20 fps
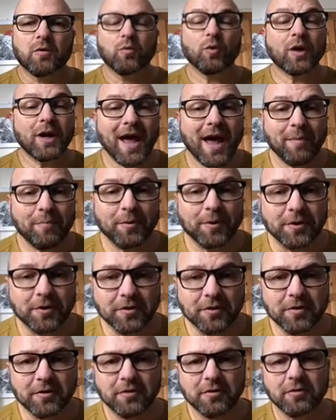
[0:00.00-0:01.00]
What
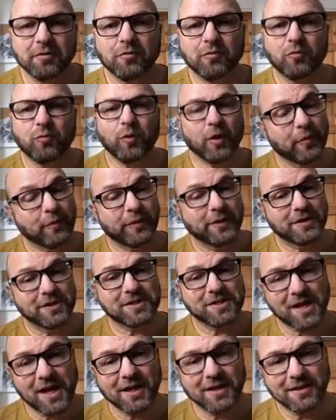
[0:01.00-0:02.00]
happened when we
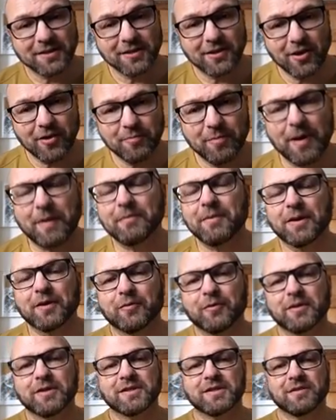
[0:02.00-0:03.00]
decided to go
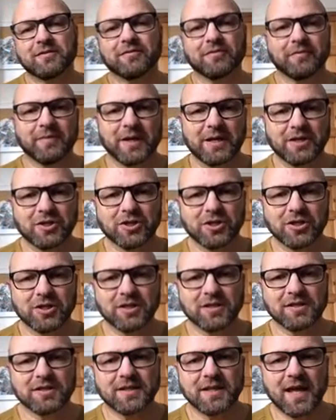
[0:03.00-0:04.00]
public with this information
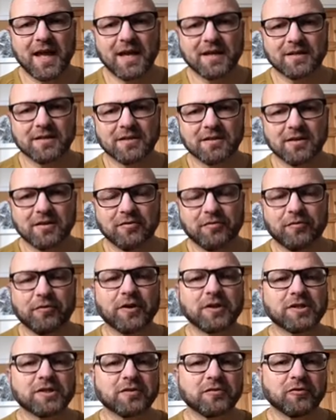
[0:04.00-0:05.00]
is that,
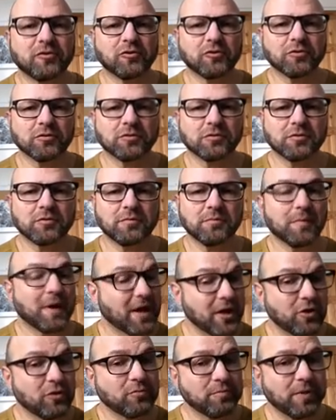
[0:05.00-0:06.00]
first of all,
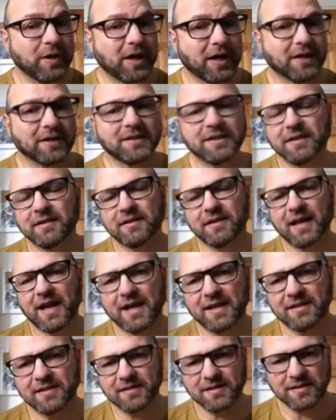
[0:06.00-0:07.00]
my own party, the
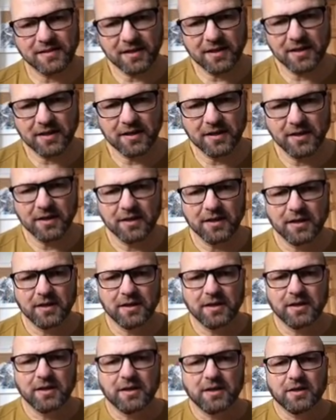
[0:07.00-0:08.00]
ANC,
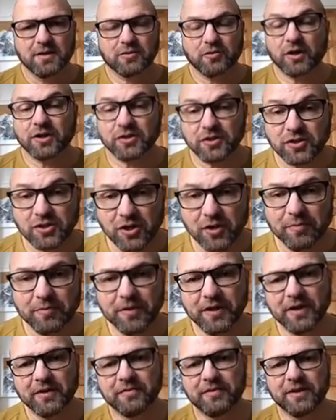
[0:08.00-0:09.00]
tried to stop the